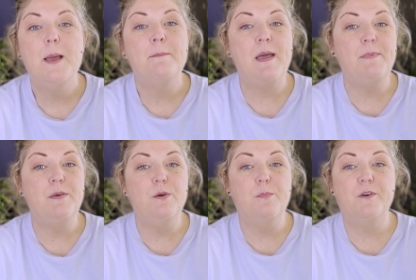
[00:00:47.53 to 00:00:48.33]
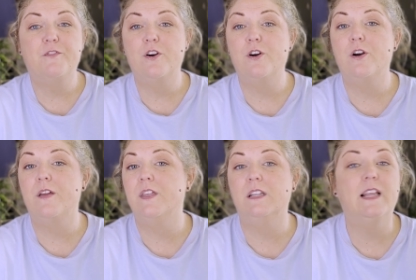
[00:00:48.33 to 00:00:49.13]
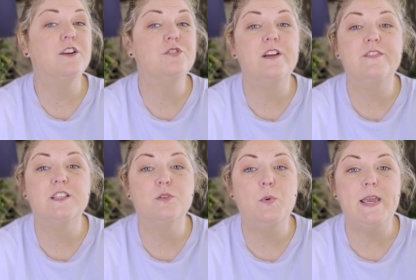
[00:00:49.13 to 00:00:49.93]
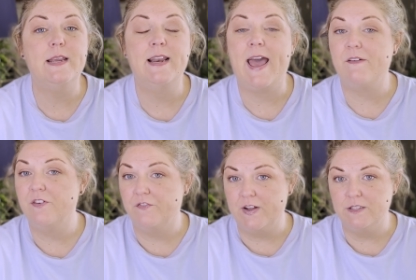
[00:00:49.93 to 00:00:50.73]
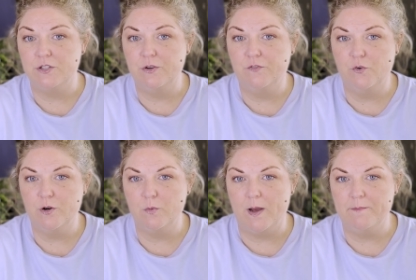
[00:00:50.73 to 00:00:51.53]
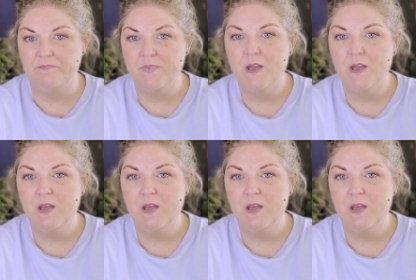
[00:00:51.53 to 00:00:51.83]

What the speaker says: Maybe you prefer the luxury of a suite and have the funds to afford one.